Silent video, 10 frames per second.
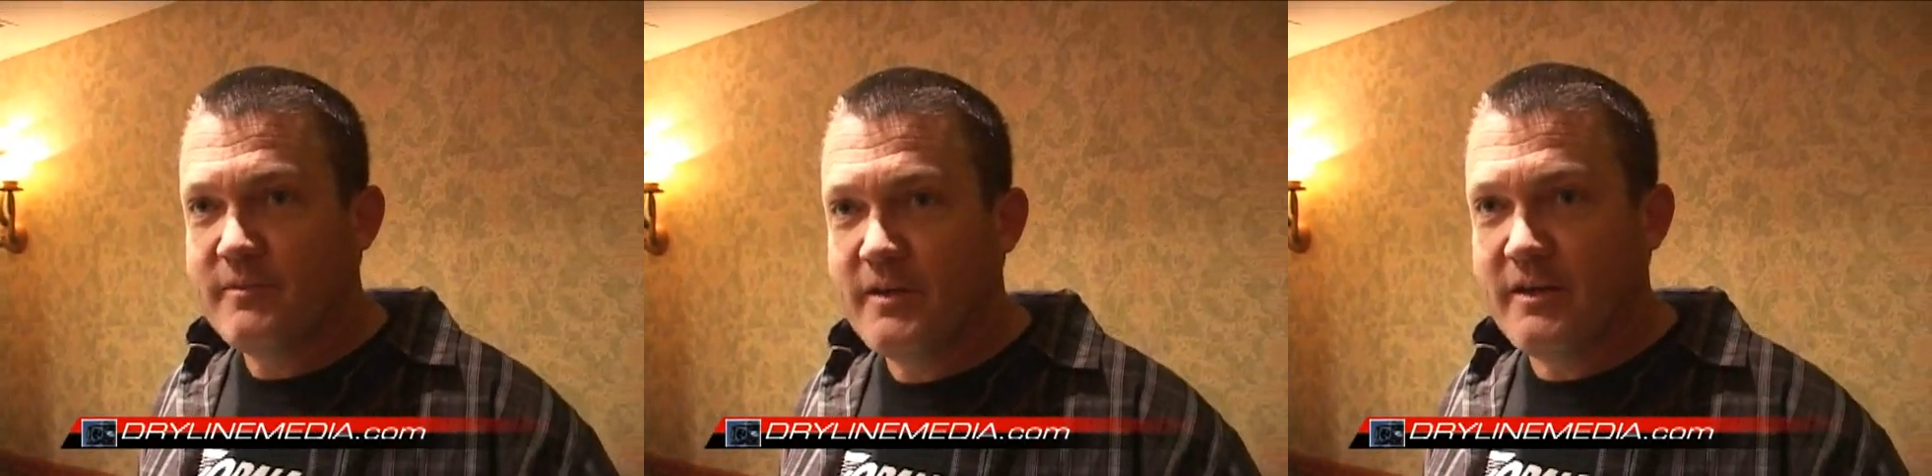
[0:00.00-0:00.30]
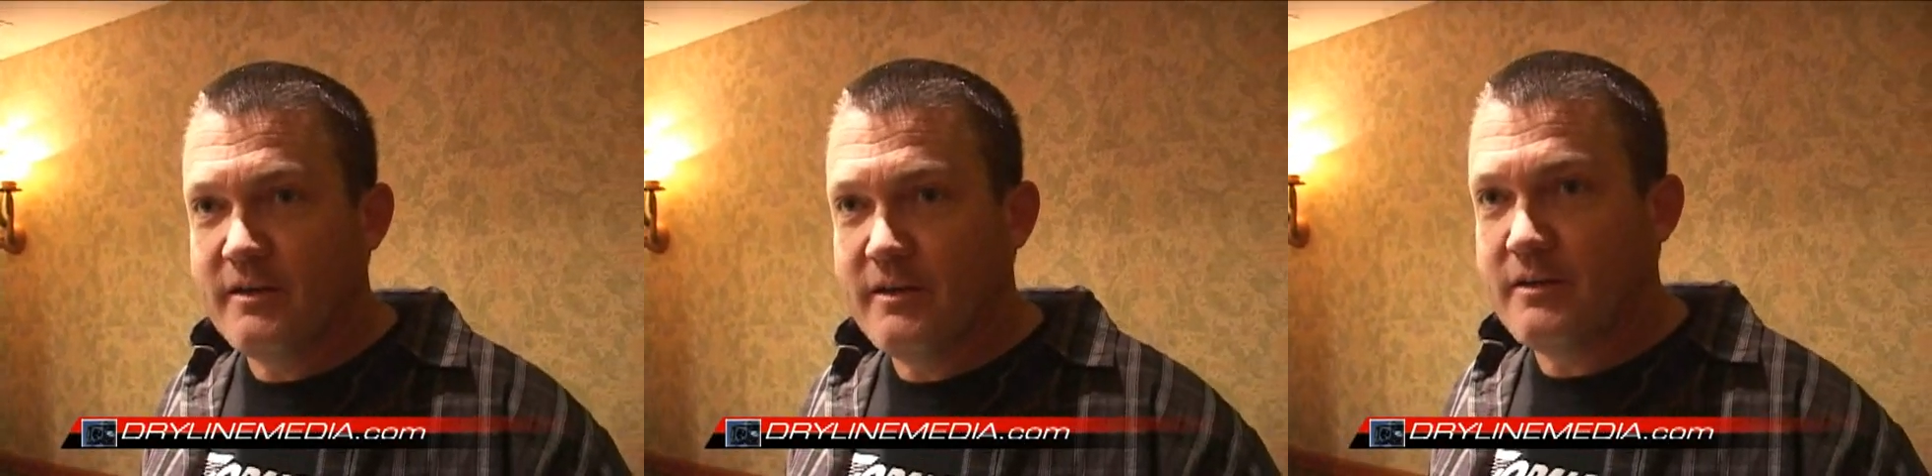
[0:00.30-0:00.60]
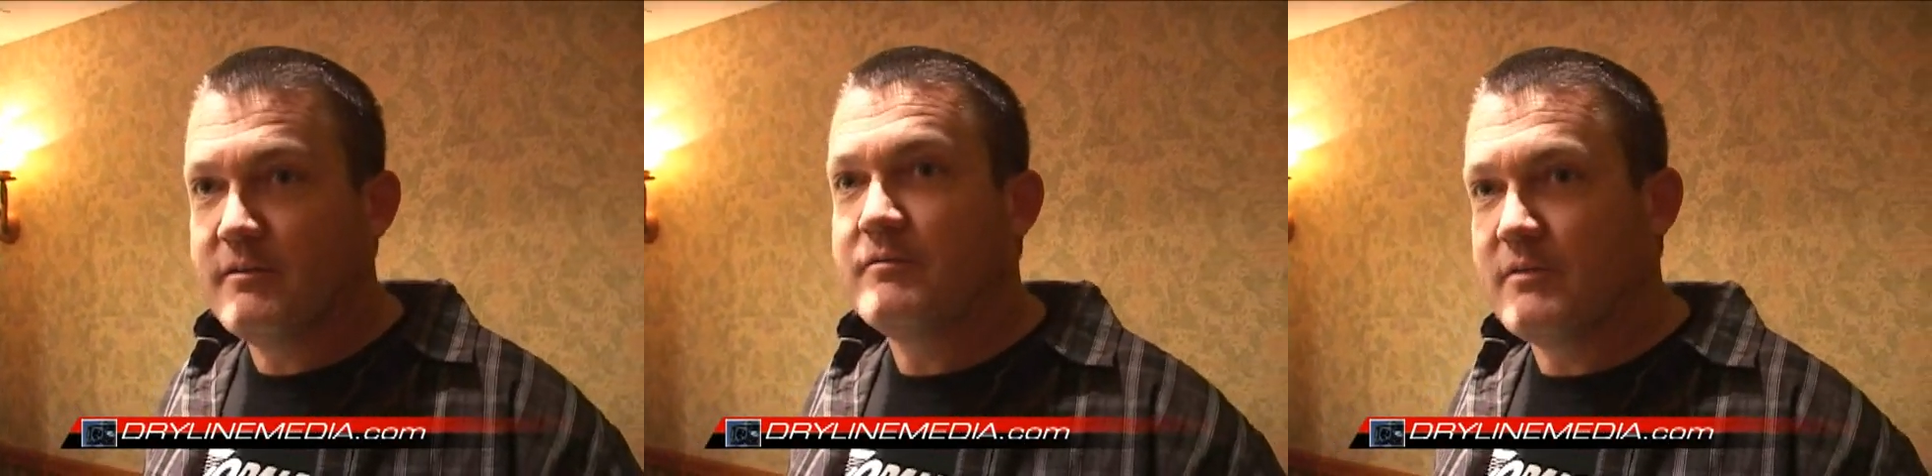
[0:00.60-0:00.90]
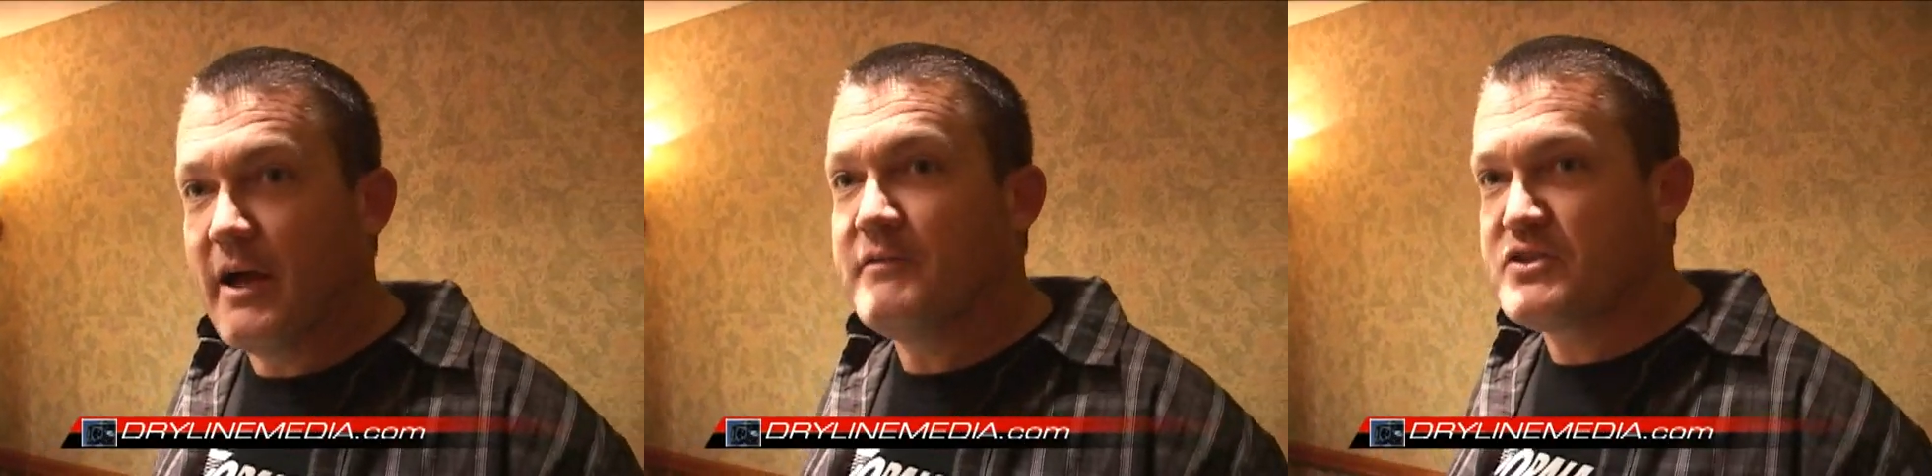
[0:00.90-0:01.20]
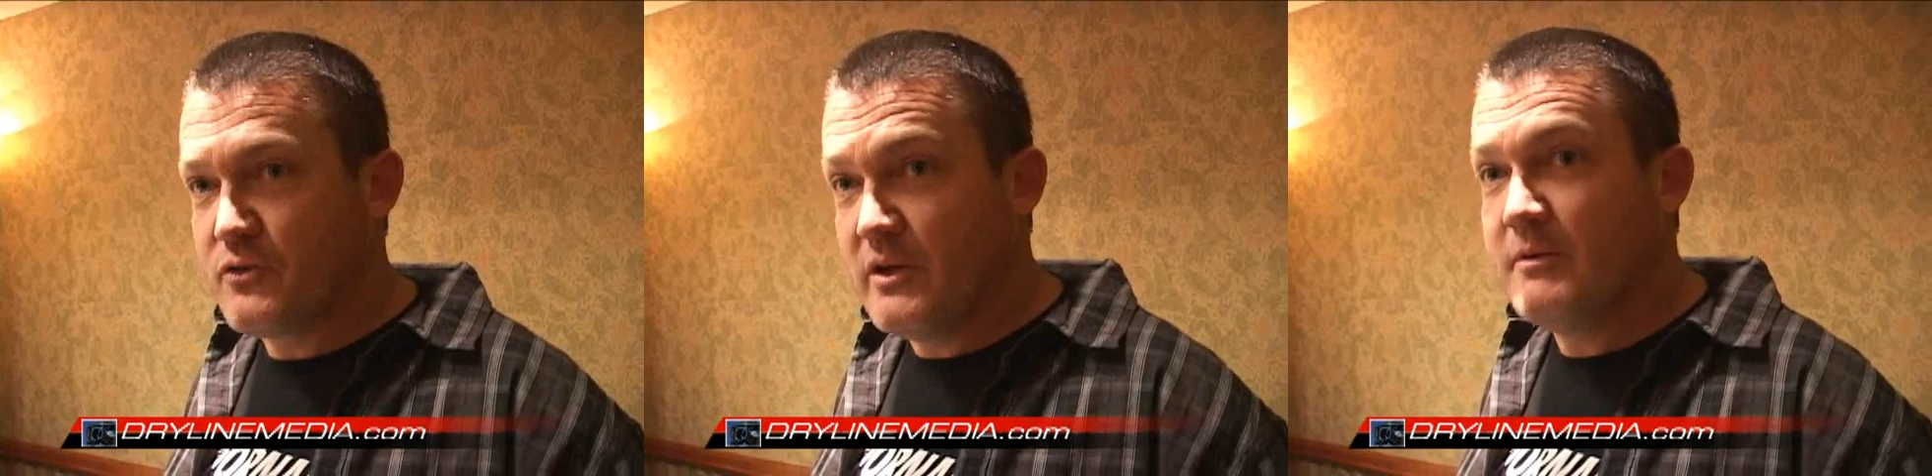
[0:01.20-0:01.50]
Okay. And live
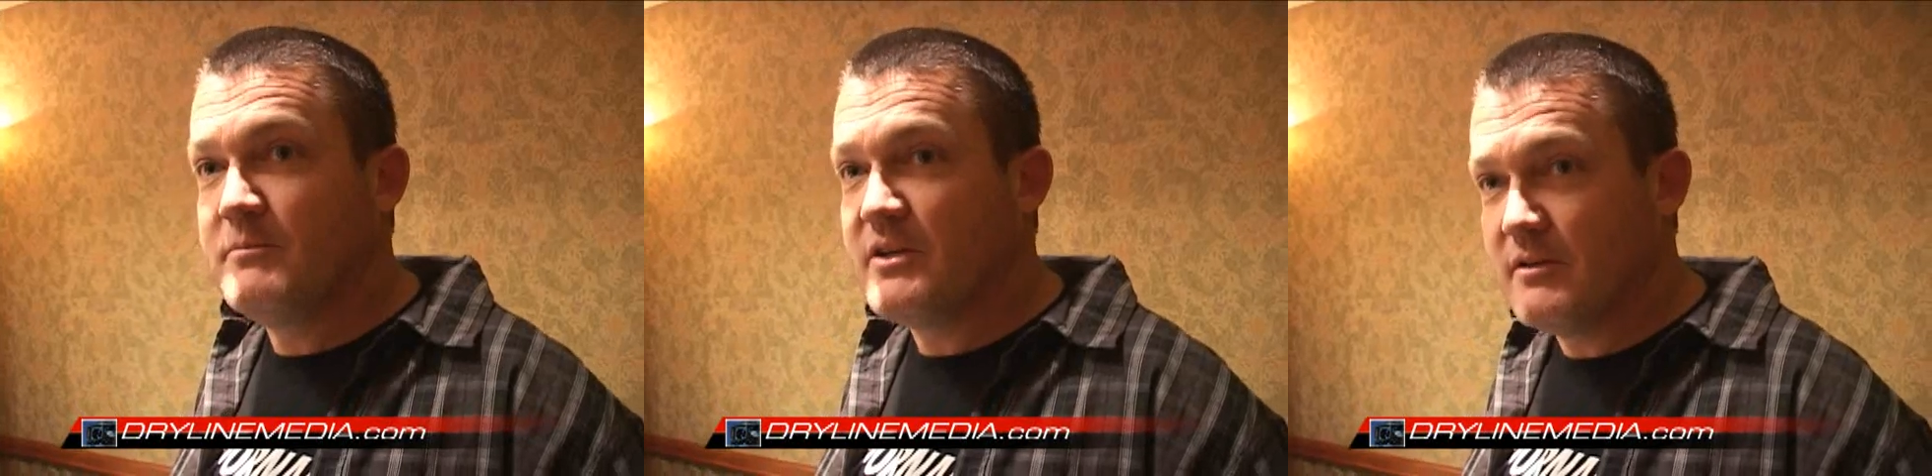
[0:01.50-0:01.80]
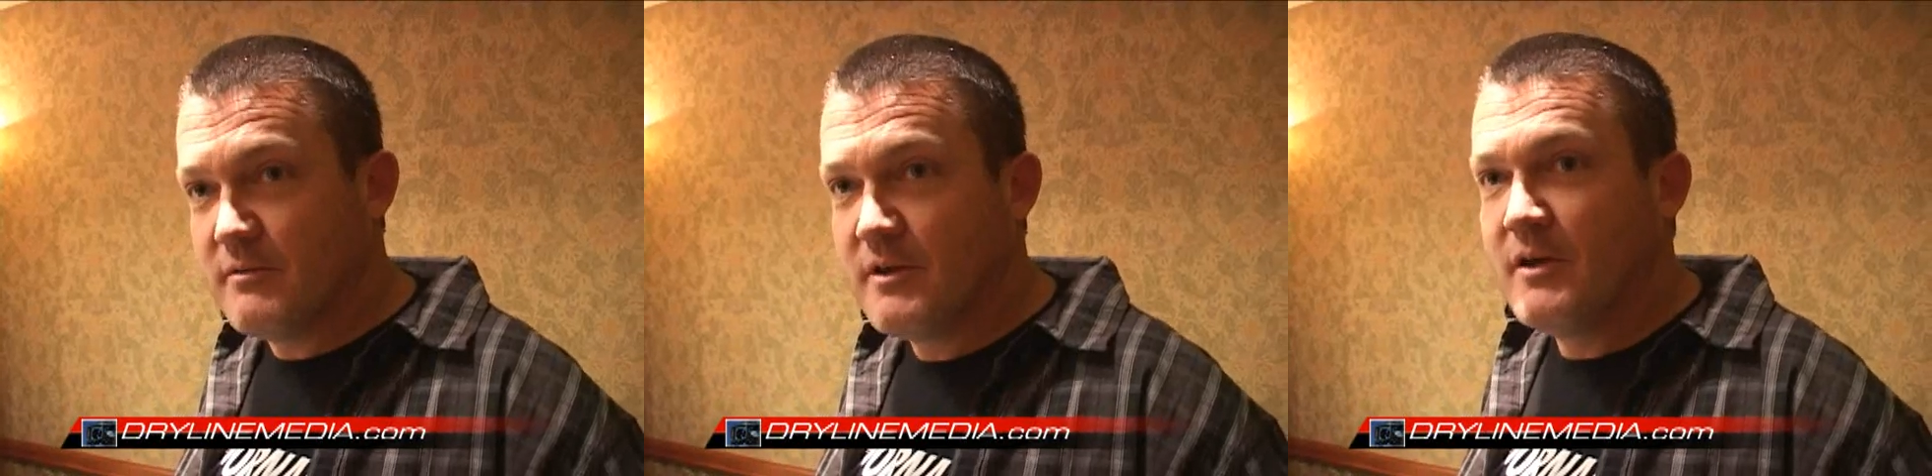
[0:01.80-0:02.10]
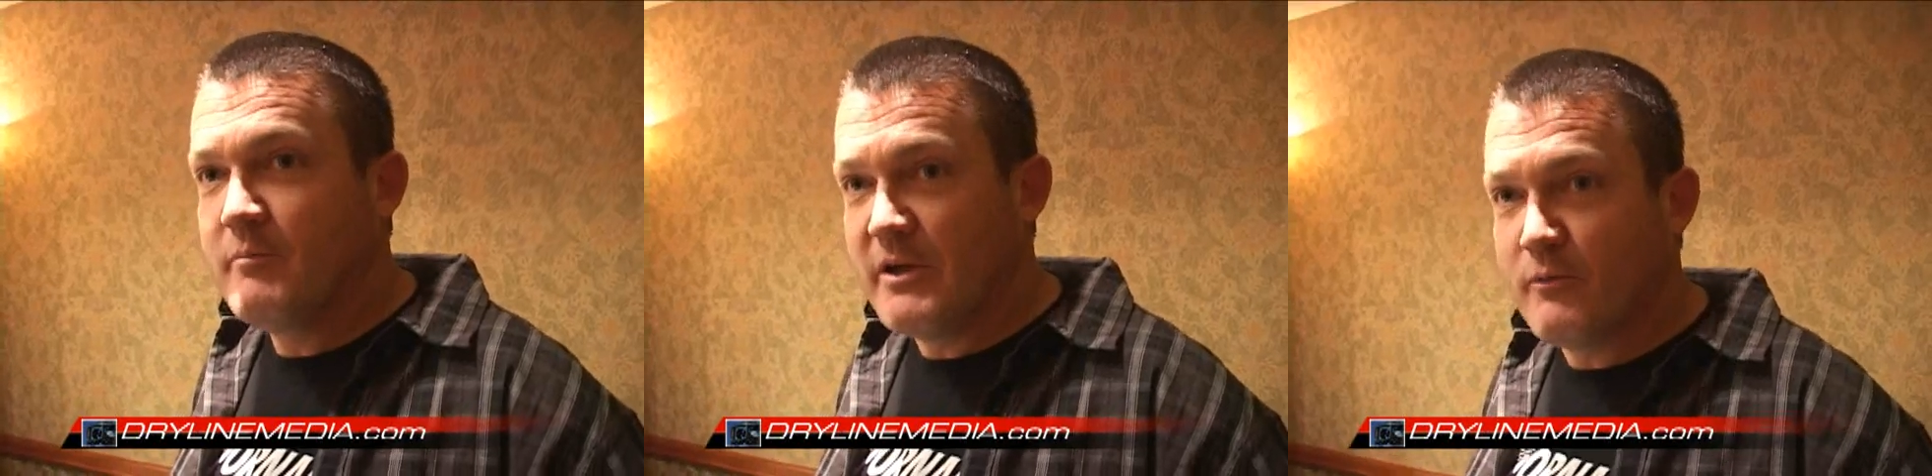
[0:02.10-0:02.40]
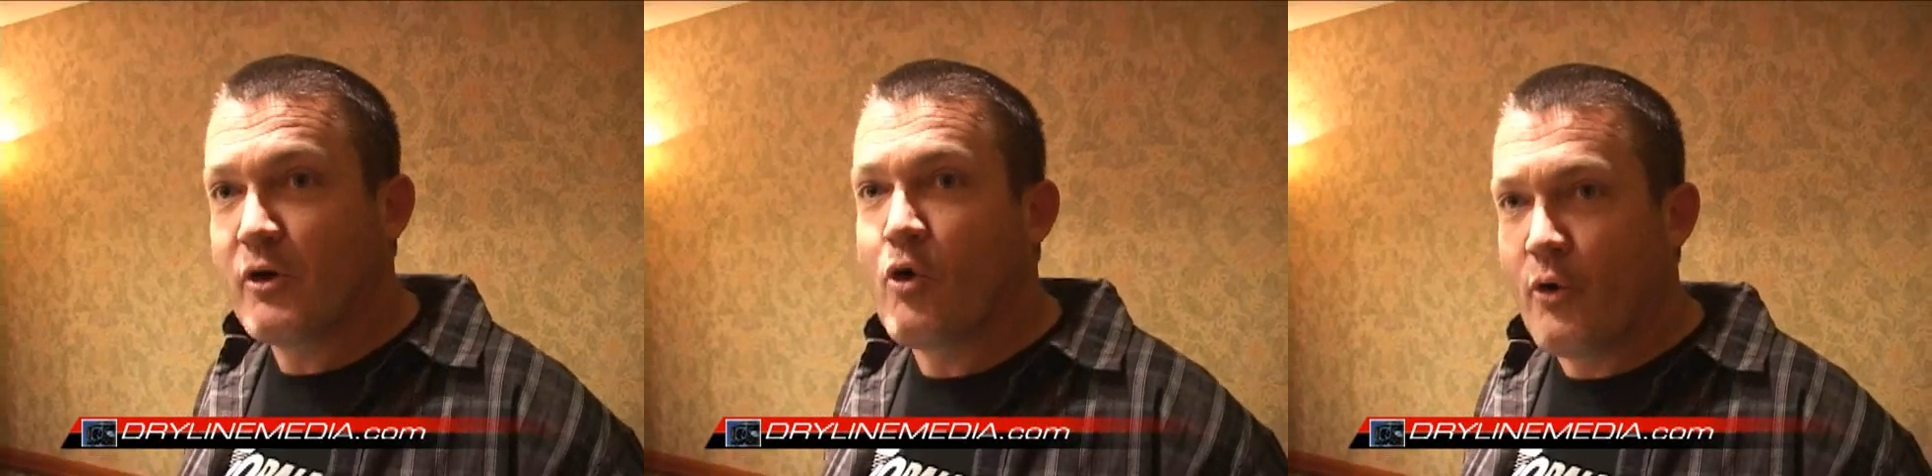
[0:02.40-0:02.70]
streamed and so being recorded.